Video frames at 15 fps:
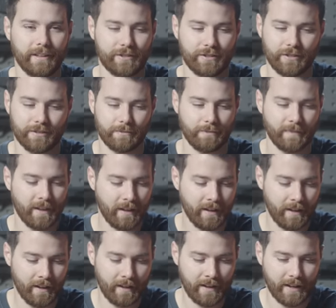
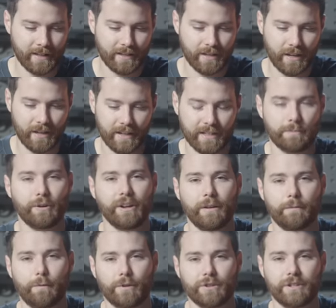It's pretty
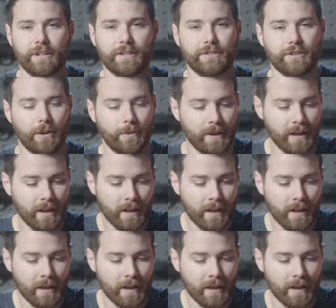unfortunate. So